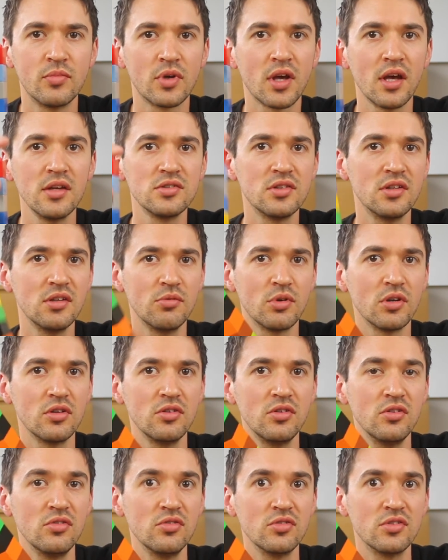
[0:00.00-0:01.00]
Okay, so we've got to
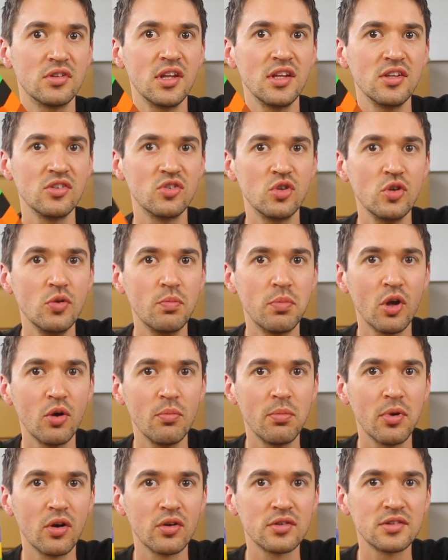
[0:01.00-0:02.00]
use these Duplo
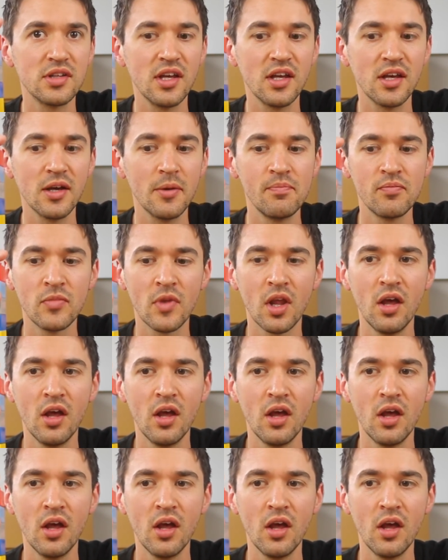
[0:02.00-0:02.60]
blocks here.